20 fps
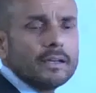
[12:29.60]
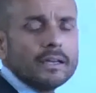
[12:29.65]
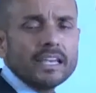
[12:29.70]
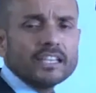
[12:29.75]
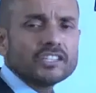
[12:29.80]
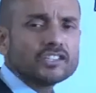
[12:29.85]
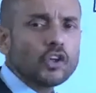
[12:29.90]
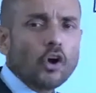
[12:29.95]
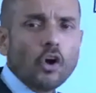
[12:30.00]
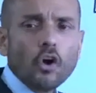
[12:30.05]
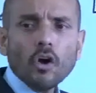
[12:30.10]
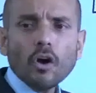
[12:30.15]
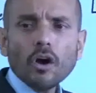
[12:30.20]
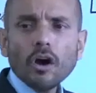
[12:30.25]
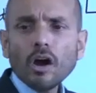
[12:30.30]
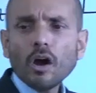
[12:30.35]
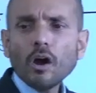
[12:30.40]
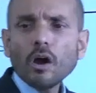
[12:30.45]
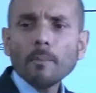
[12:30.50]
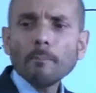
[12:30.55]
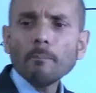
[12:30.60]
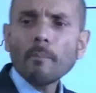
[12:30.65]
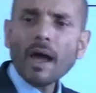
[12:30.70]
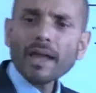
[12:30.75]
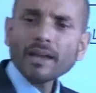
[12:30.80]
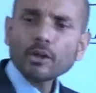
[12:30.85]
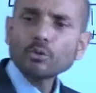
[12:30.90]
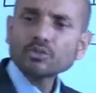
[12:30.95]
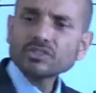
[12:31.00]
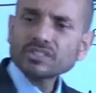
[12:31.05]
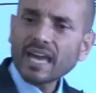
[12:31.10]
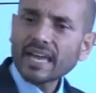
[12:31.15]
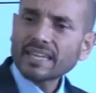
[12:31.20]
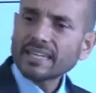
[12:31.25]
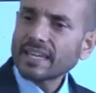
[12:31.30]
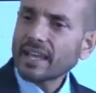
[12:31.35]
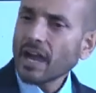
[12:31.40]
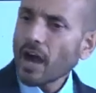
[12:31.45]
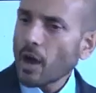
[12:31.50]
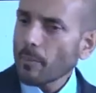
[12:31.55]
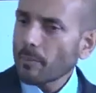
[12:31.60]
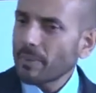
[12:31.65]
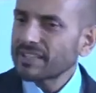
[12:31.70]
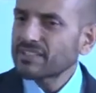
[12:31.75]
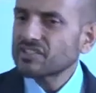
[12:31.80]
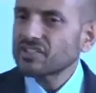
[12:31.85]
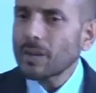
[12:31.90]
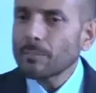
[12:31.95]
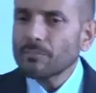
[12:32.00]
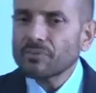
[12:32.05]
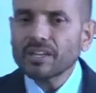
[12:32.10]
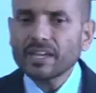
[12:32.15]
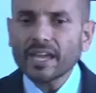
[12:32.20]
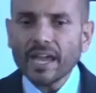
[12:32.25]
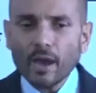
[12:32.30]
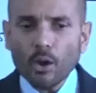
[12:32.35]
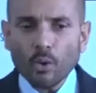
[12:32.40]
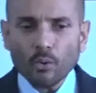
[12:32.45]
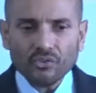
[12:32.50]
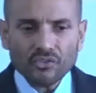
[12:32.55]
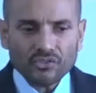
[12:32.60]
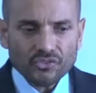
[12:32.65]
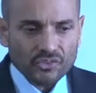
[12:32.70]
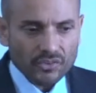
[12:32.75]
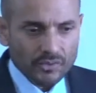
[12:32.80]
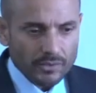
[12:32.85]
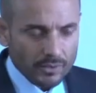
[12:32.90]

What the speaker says: is not Michael standing up, it's something else.